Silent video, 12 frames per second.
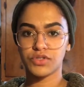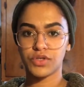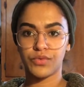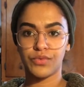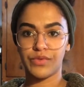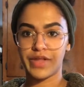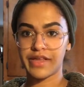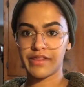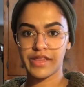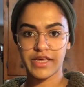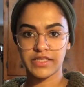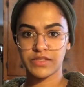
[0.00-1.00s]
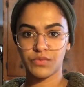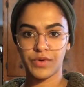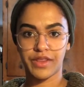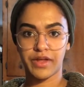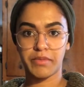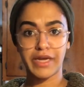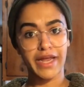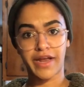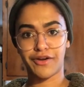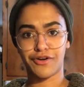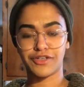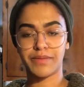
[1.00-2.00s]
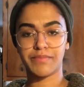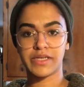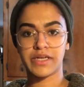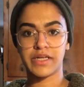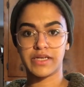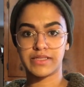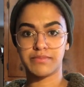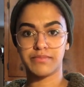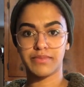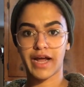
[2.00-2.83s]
so like this with a banana or something is